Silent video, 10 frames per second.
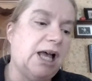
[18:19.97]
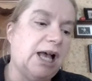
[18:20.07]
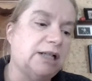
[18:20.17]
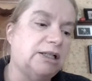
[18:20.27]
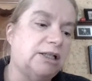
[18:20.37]

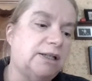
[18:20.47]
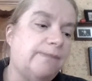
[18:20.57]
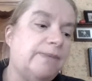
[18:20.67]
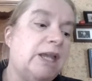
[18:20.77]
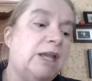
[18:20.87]

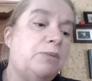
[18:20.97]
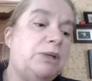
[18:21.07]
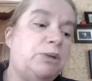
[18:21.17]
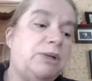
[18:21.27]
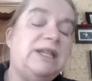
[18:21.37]
oxygen
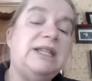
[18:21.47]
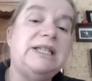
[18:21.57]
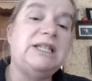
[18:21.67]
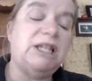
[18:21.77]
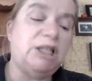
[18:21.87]
between the
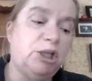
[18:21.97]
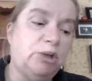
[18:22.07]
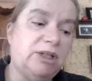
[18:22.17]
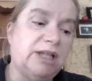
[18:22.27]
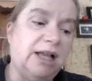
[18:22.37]
tissue
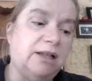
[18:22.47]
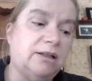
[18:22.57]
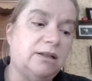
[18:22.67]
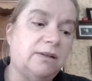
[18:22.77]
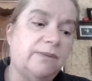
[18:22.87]

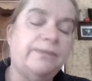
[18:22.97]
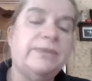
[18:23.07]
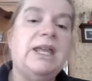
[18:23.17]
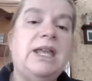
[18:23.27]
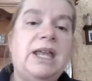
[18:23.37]
cells
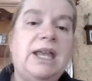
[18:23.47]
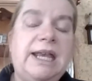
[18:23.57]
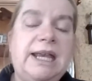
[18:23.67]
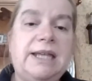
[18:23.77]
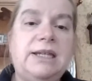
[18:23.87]

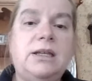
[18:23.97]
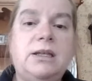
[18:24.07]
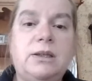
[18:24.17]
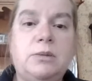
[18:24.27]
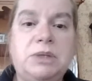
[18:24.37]
and
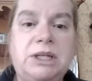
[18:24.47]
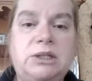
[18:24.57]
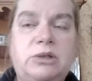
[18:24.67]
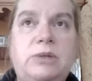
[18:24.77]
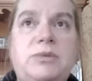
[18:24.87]
the
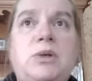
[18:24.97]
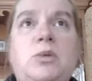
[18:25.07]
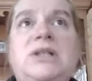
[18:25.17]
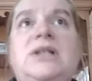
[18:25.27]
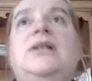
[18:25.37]
bloodstream. So
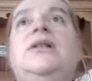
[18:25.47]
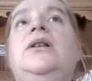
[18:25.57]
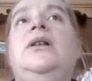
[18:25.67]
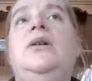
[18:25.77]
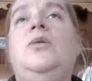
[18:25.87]
once
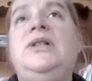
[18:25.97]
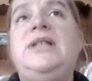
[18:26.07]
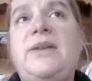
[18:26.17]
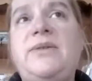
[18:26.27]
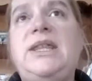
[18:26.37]

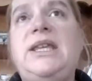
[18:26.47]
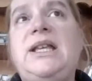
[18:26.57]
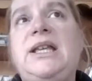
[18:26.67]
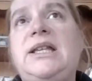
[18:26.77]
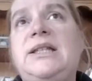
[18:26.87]

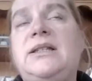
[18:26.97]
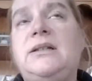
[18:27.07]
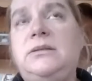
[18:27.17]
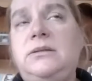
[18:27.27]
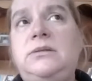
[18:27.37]
everything is,
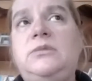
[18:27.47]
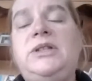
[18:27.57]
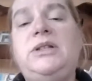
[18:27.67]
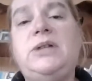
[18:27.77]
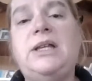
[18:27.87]

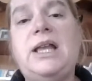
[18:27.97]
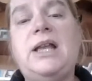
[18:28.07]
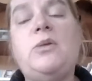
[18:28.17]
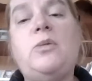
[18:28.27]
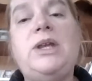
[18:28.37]

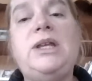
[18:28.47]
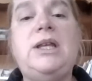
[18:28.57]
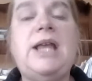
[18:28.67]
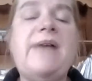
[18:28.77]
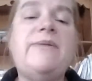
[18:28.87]

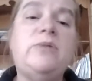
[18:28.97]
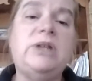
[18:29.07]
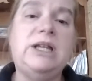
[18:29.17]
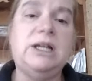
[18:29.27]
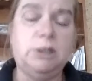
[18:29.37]
we haven't
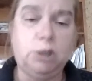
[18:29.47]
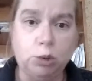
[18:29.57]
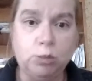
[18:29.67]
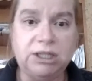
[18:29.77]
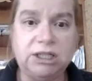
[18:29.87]
really gotten
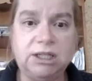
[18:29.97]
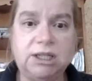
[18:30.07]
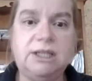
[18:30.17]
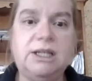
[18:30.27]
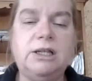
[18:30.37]
too much
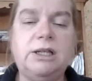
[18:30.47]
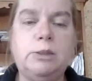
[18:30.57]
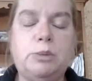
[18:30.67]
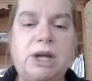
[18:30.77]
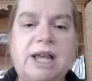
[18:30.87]
into the
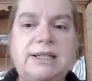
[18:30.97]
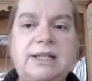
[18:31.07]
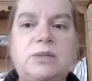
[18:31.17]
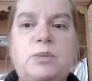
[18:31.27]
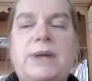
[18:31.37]
cellular
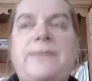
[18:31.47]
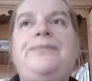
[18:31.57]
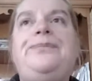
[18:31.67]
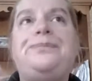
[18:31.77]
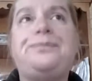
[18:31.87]
process, but
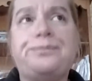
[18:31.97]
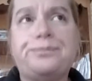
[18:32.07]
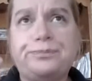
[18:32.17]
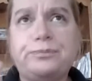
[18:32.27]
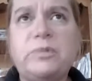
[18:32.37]

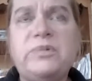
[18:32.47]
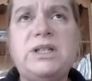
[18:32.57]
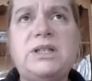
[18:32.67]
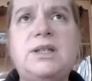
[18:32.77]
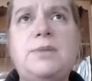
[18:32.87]
we've
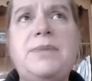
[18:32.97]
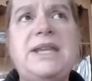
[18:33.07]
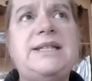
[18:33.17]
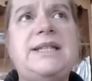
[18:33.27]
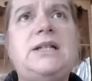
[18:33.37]
just done
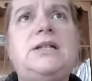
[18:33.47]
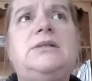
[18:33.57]
basic